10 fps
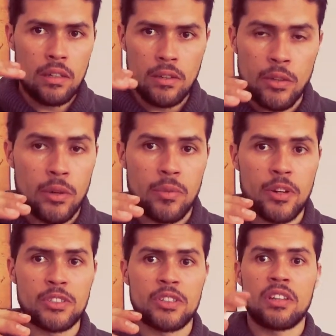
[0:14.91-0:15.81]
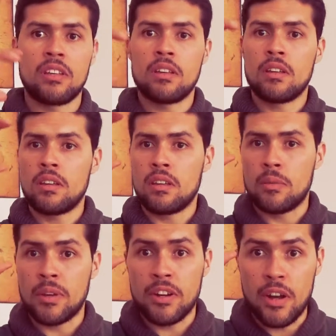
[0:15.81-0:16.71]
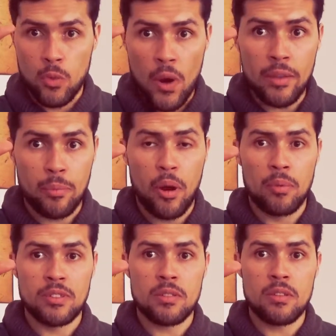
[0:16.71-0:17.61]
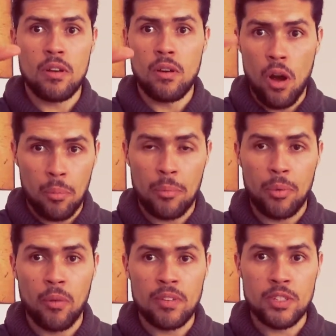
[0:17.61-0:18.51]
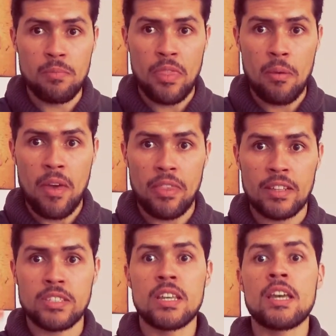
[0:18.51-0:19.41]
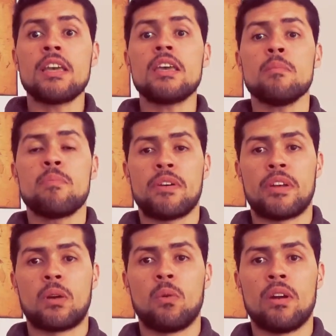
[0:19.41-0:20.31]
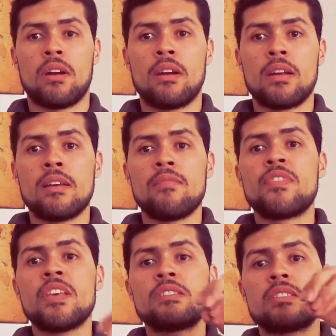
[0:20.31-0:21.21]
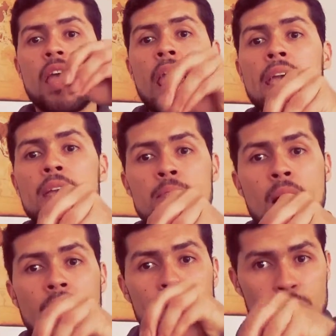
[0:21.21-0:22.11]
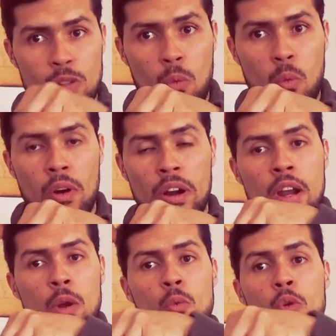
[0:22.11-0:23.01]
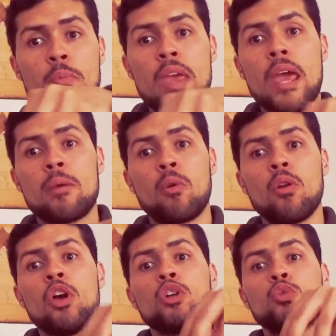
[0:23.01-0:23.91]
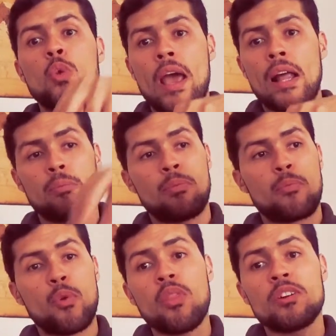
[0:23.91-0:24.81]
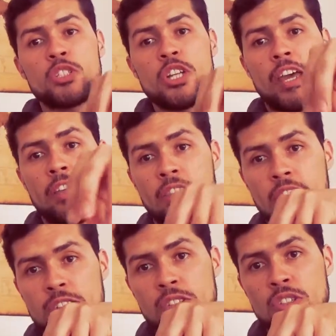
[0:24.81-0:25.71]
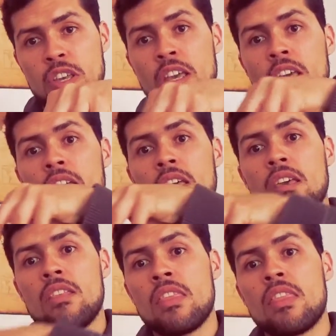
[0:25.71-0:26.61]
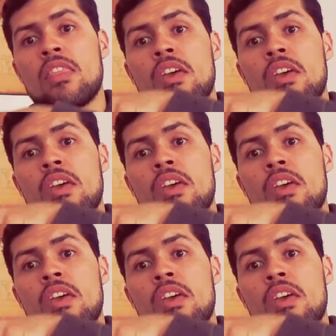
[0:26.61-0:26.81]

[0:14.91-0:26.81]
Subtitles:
university, even graduate problems, open problems in mathematics. In particular, this AMI software would be able to help broader scientists in